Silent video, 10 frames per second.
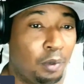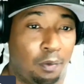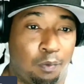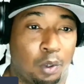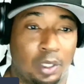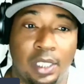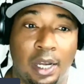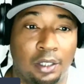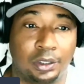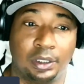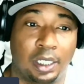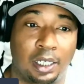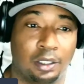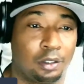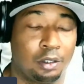
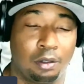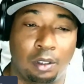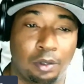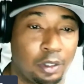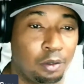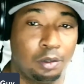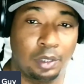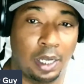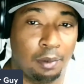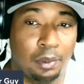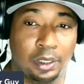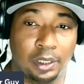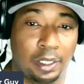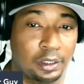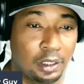$4,000. You do not want
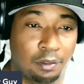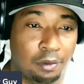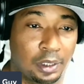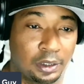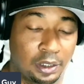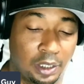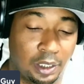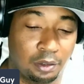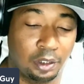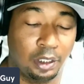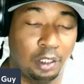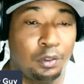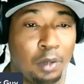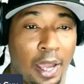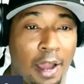that stuff rusting out.
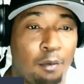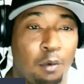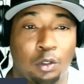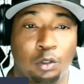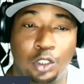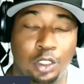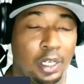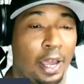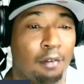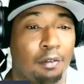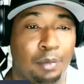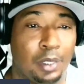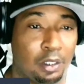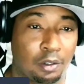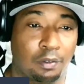If you have, well, you should have a
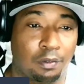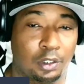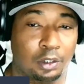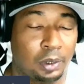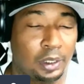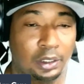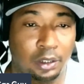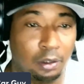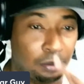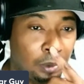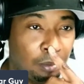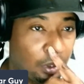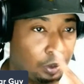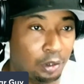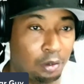beater in the first place. Don't be
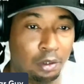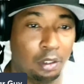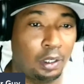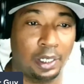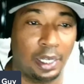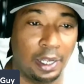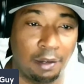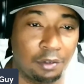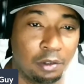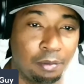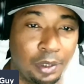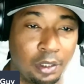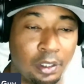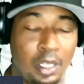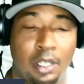building no car and not have no
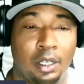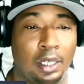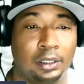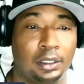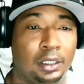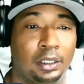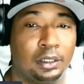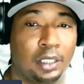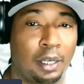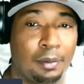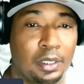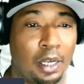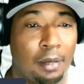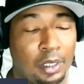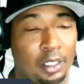beater. I see this time and
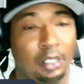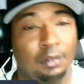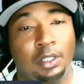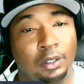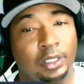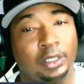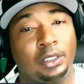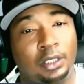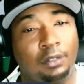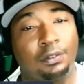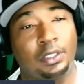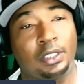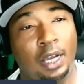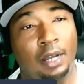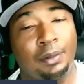time again, even though this is a different
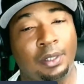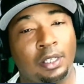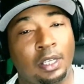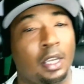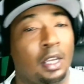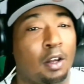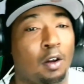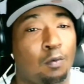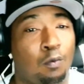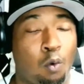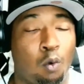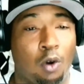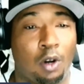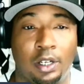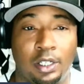topic
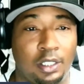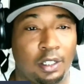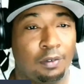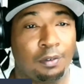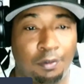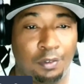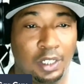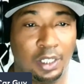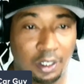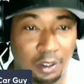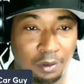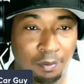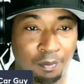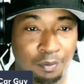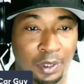for a different video,
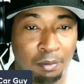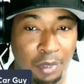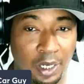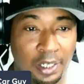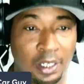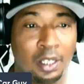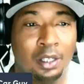but